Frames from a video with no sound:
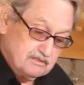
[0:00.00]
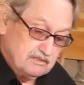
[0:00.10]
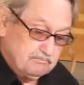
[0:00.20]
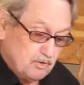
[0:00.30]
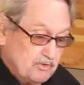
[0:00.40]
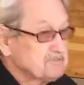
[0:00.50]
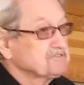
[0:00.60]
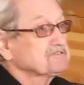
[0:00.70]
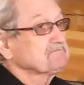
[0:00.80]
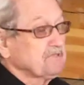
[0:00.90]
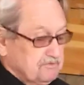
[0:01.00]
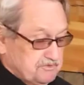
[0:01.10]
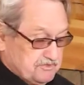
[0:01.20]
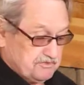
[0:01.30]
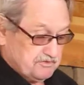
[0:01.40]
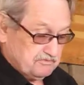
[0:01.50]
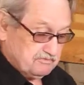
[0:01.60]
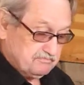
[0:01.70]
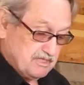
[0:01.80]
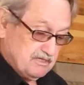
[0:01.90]
A boy's supposed to.
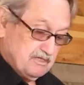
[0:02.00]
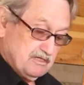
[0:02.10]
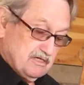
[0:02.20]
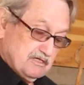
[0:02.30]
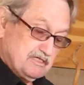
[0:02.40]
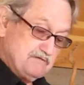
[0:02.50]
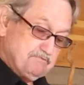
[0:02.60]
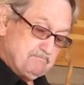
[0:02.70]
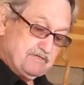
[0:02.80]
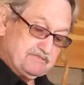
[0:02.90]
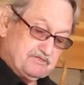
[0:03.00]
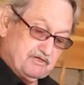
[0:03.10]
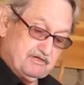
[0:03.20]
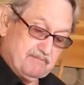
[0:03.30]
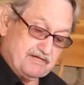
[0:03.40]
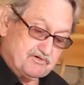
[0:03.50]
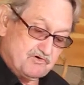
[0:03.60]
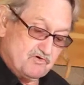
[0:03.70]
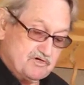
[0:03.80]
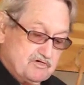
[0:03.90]
Keep a pistol in my
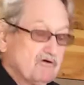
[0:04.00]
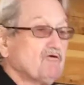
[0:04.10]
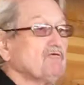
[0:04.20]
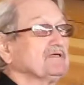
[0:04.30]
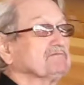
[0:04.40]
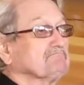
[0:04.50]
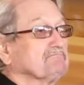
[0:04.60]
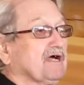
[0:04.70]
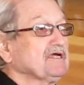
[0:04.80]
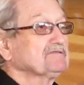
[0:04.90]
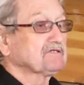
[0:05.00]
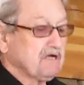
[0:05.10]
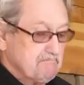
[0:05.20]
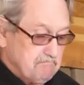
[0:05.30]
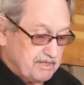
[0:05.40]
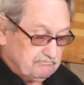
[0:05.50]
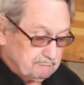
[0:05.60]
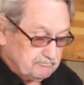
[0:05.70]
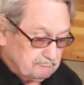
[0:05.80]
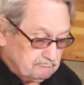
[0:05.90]
drawer at home and hate the government.
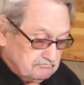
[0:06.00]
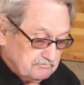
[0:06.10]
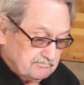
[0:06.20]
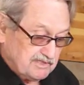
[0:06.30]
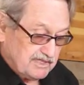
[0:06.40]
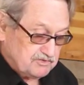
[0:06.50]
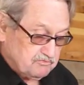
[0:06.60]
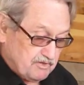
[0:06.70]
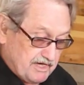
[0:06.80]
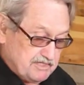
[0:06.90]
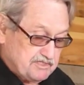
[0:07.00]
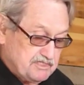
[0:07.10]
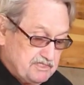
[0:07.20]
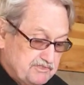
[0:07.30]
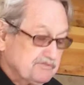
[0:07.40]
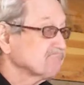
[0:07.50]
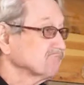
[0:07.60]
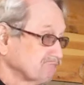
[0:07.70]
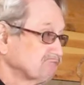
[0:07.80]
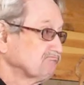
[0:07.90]
That's what I teach,
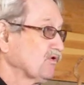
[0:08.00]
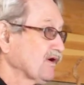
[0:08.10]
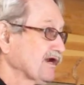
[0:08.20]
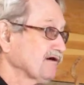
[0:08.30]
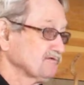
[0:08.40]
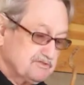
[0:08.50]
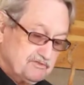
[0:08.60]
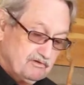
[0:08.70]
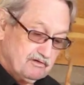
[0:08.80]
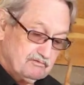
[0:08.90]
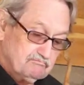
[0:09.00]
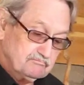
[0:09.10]
what I was taught.